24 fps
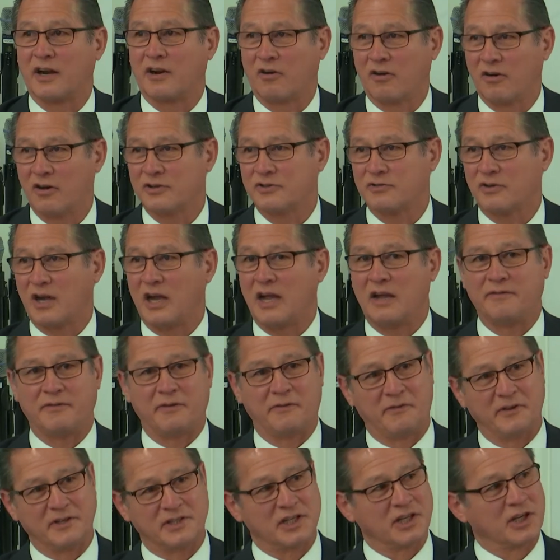hard drive,
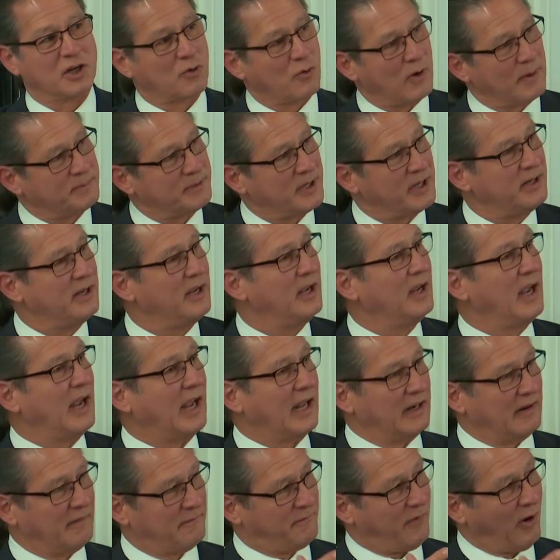if it's encrypted
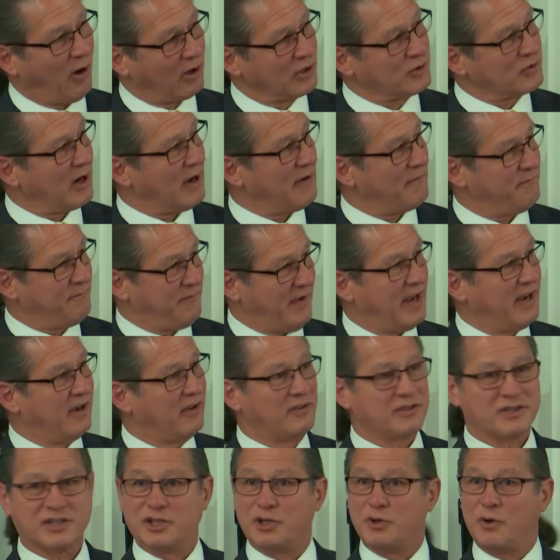and the hard drive
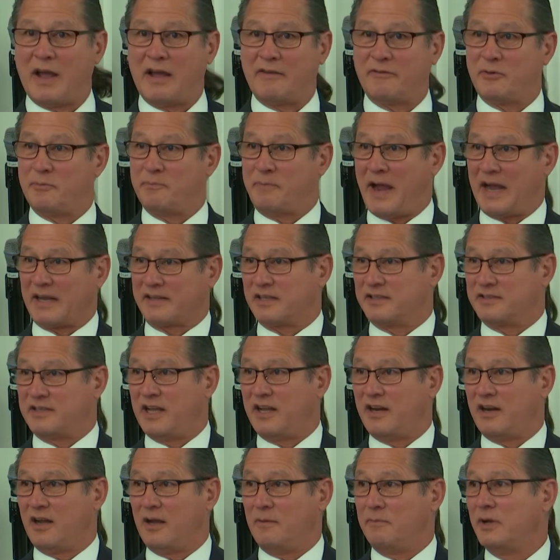fails and you haven't backed the
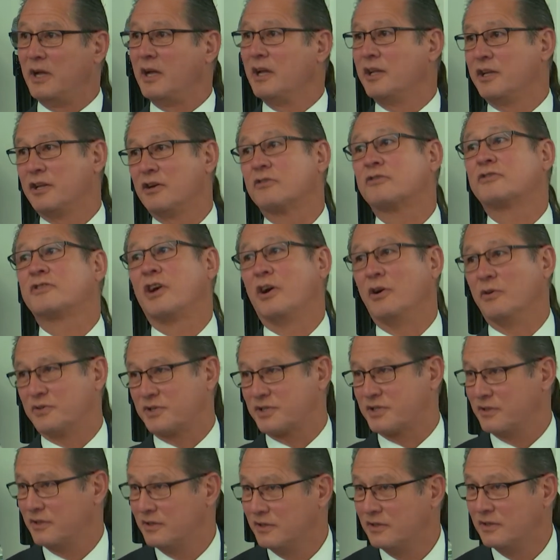data up, you're
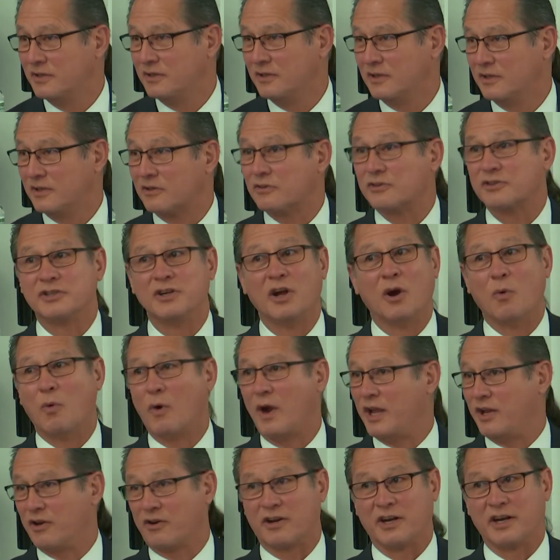toast. There's no
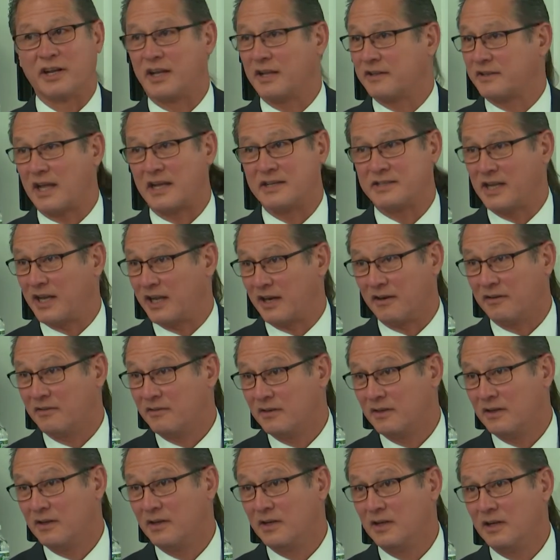way you're going to get that data.
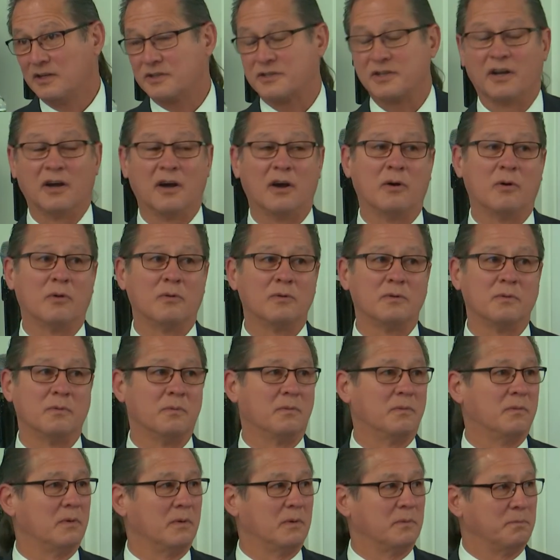So
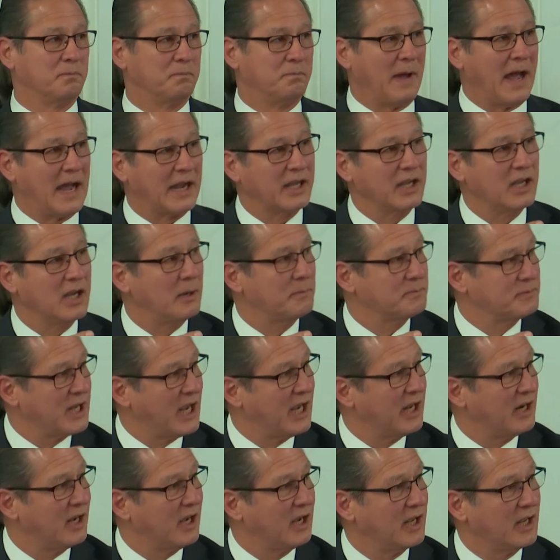backing up
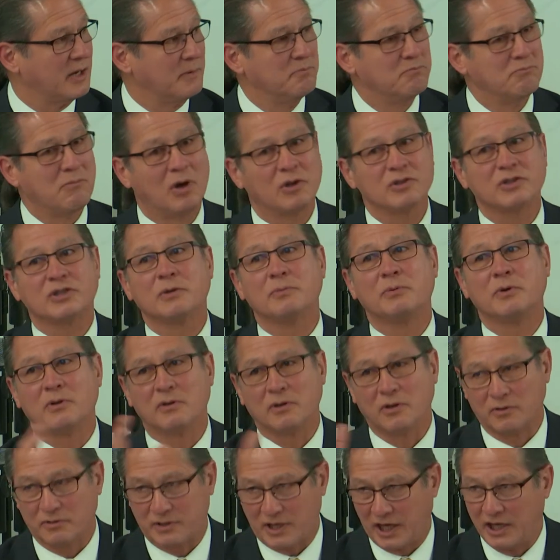data in multiple
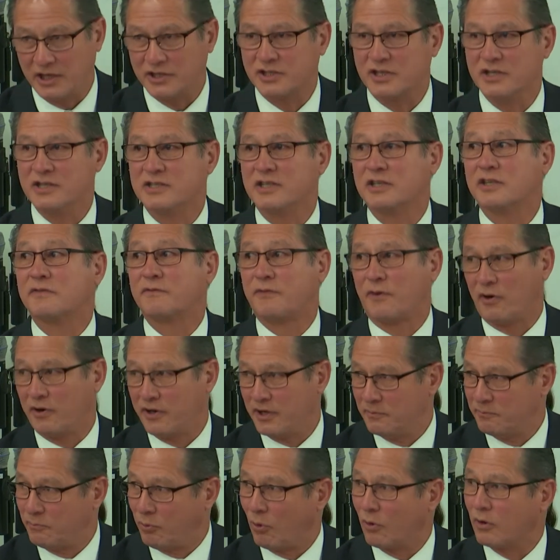locations is very
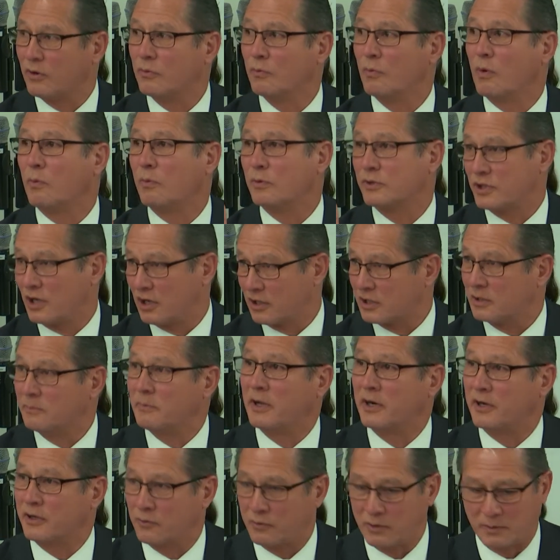important when we're talking
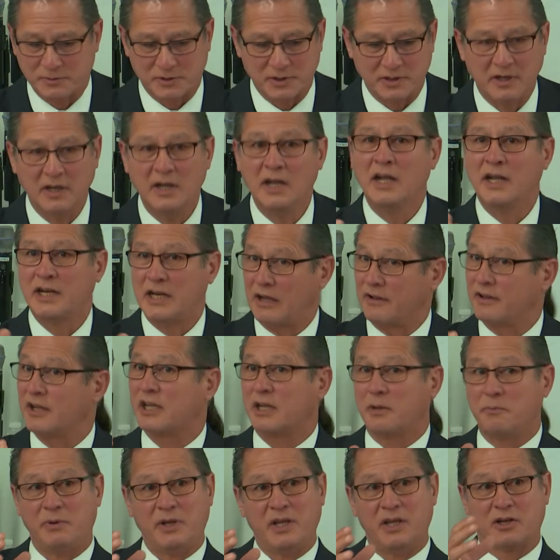about encryption. Now, they
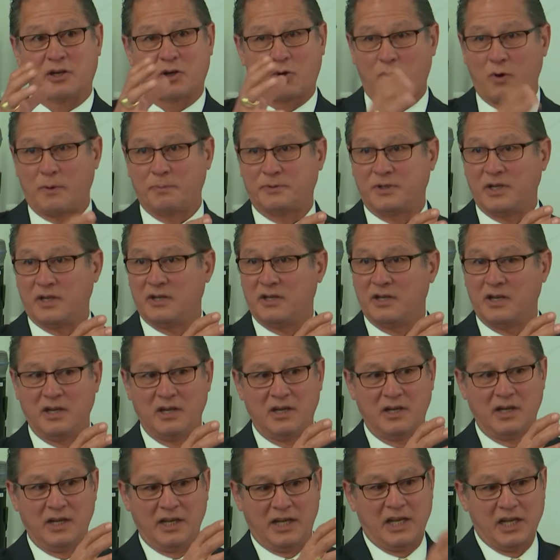can be encrypted
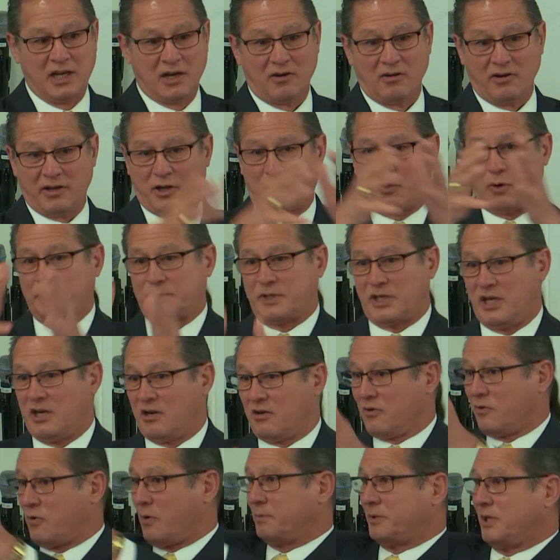here, encrypted
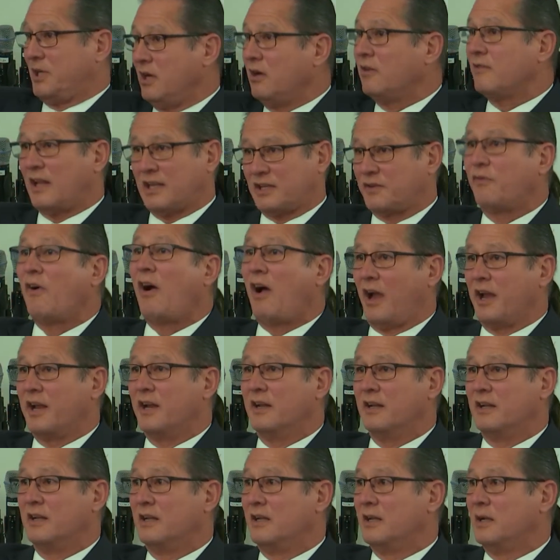here, encrypted here. That's fine,
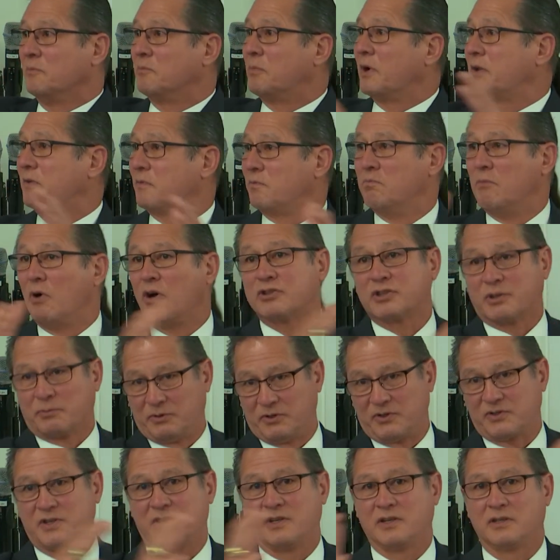but
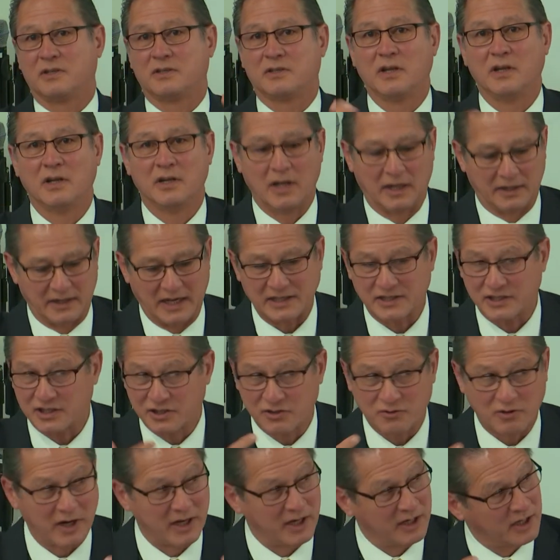multiples. And that's to
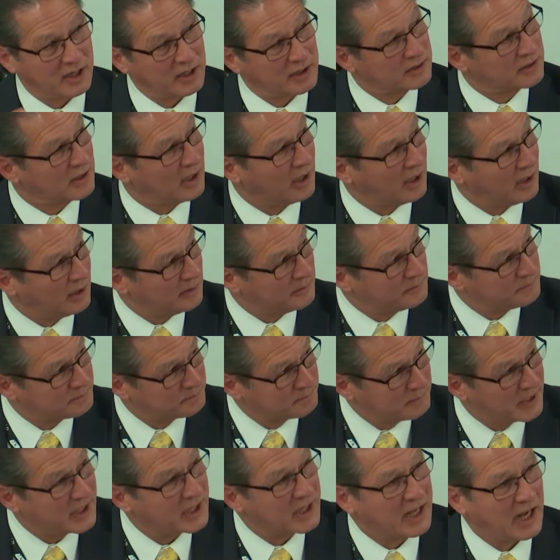try to
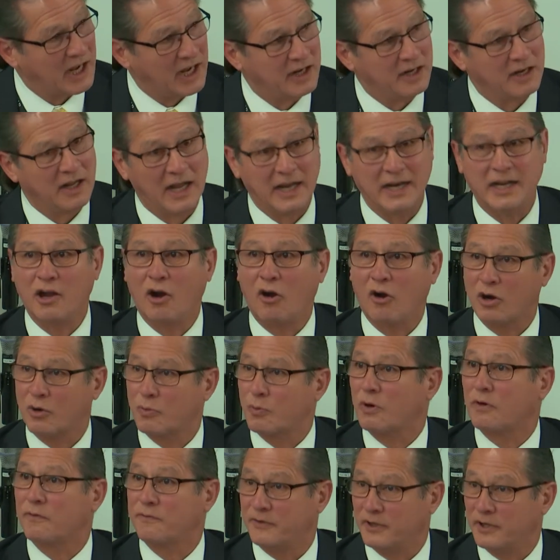mitigate any
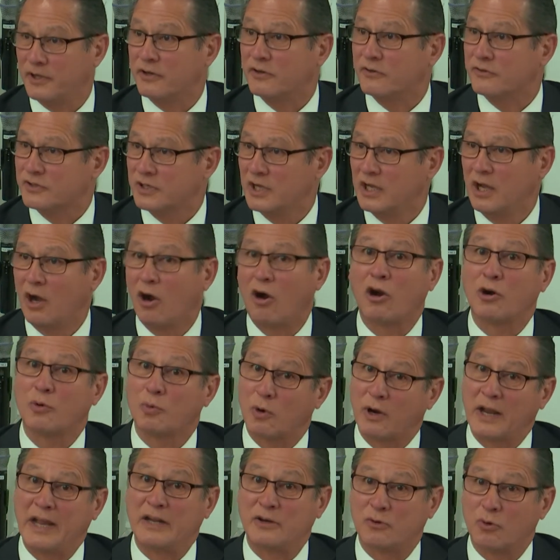hardware failures,
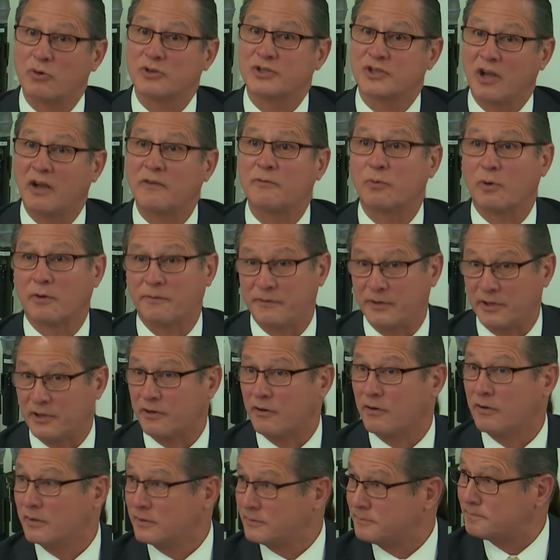hardware and or software failure.